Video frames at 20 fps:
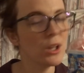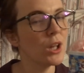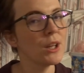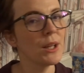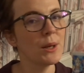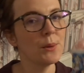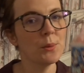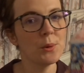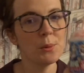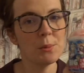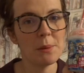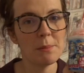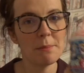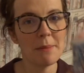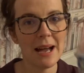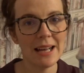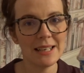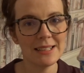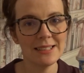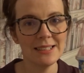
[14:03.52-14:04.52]
lolly will be
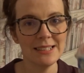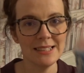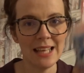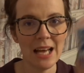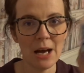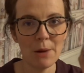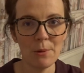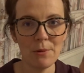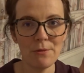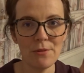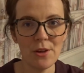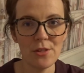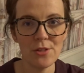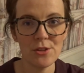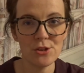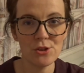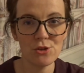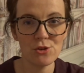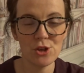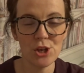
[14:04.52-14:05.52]
Max's. However, the
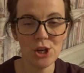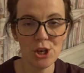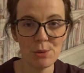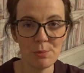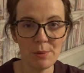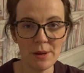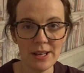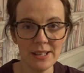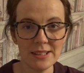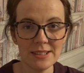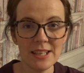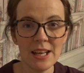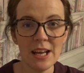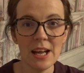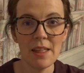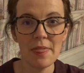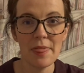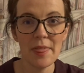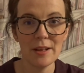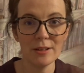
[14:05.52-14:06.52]
sherbet,
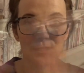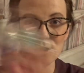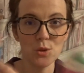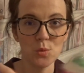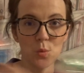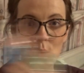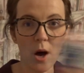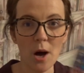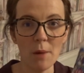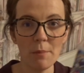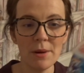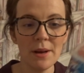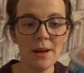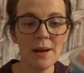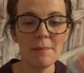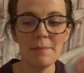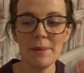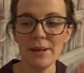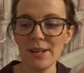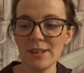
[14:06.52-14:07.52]
they'll swap,
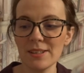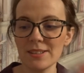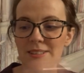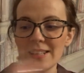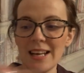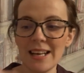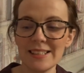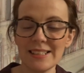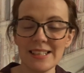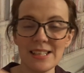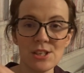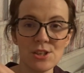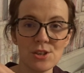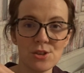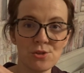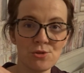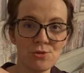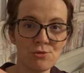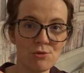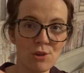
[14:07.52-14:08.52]
because that is a
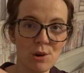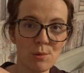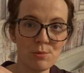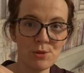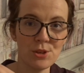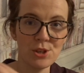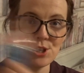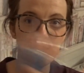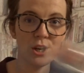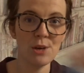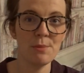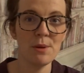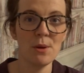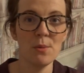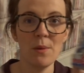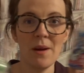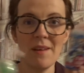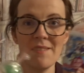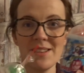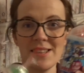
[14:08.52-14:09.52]
strawberry sherbet,
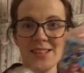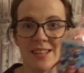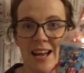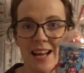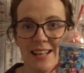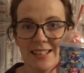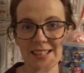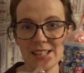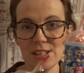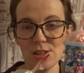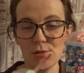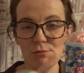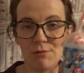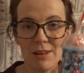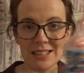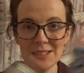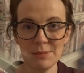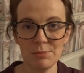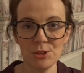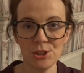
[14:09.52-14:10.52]
whereas that is a
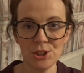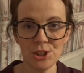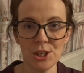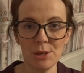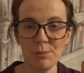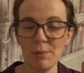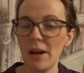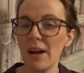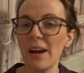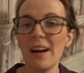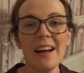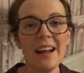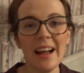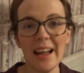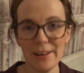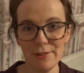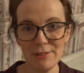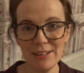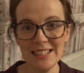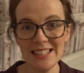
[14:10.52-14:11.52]
raspberry sherbet,
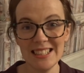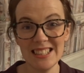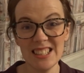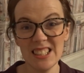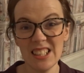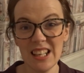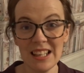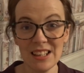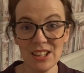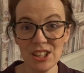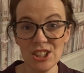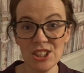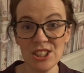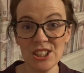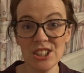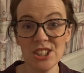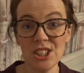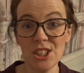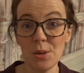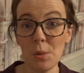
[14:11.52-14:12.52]
and Grace is
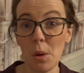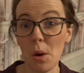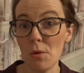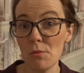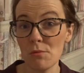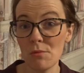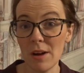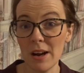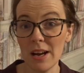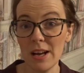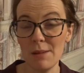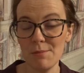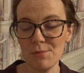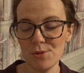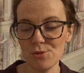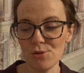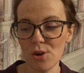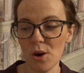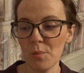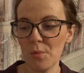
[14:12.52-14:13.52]
allergic to
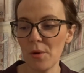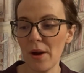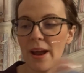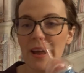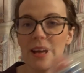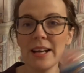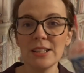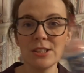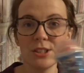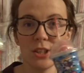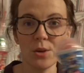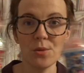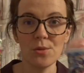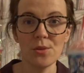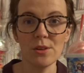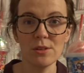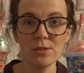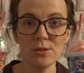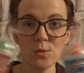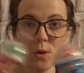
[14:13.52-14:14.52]
strawberry. So
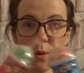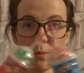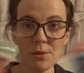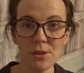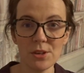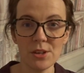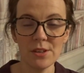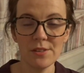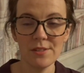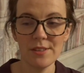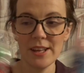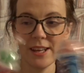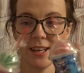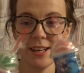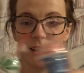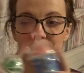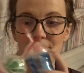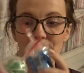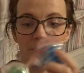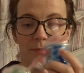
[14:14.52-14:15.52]
they'll swap
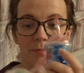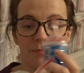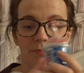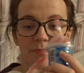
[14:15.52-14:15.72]
the